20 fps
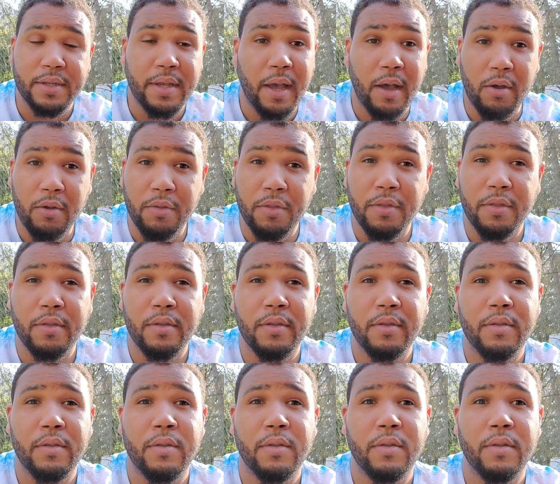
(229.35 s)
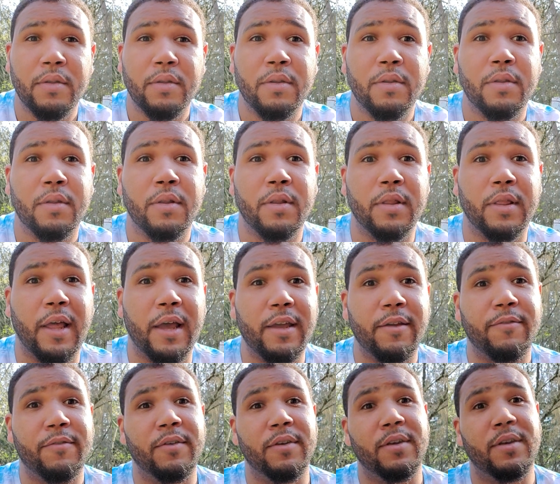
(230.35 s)
health,
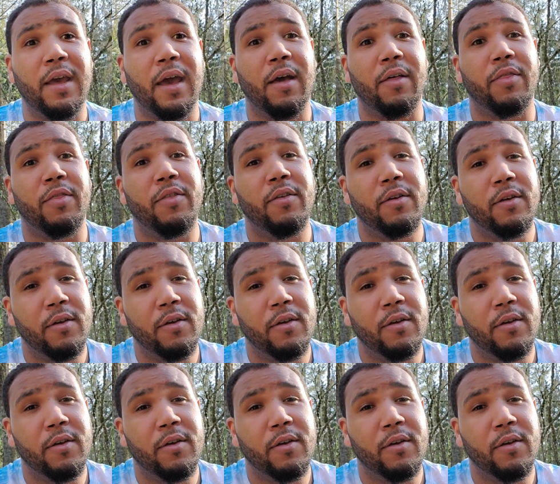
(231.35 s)
life, and death